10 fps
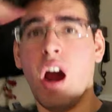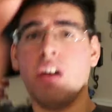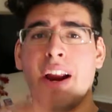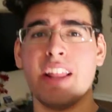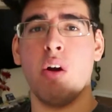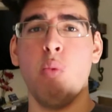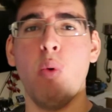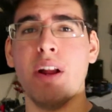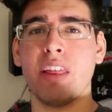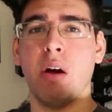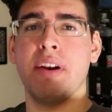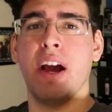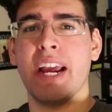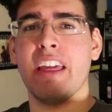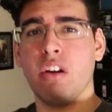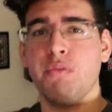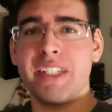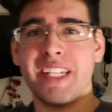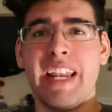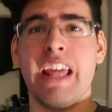Alright, so what's going on guys? So
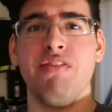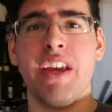for today's